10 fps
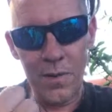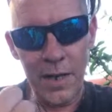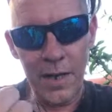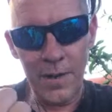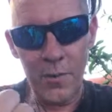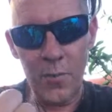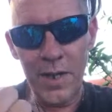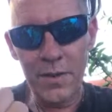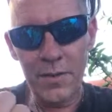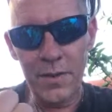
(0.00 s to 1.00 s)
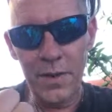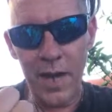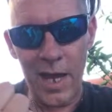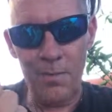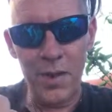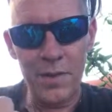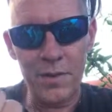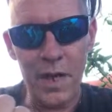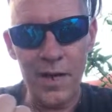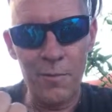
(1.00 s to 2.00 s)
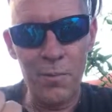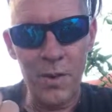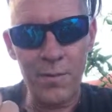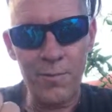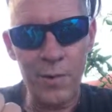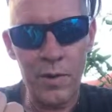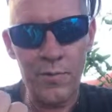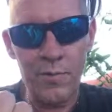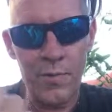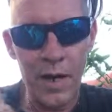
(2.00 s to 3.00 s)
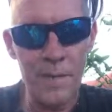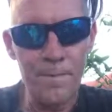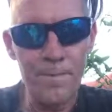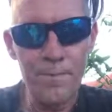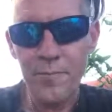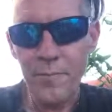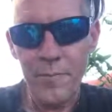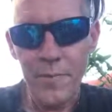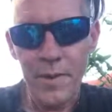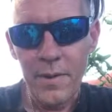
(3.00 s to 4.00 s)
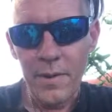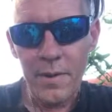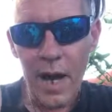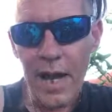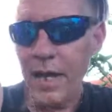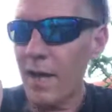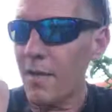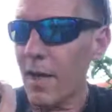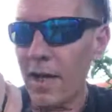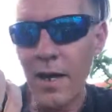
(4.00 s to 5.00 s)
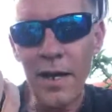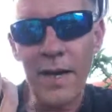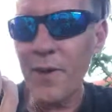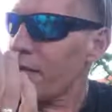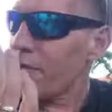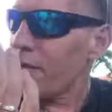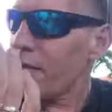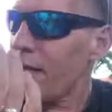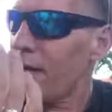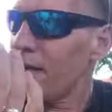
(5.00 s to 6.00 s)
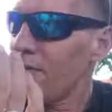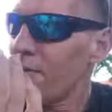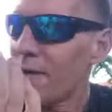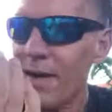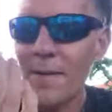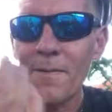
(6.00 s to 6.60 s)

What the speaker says: here reads the AP Stylebook for fun. I had something down. Yeah.